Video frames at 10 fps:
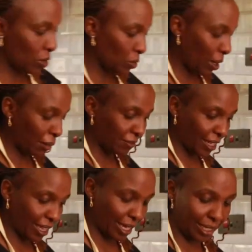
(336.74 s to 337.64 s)
So
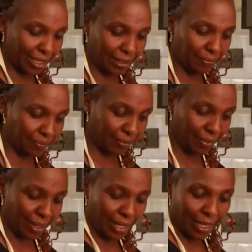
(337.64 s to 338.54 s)
after that,
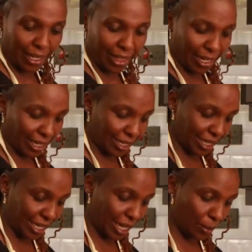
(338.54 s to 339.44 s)
the
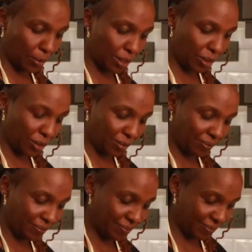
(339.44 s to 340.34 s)
next thing I will
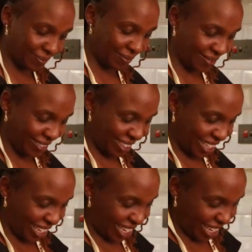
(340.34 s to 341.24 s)
do,
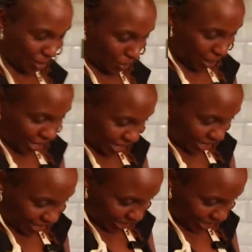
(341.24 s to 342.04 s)
I will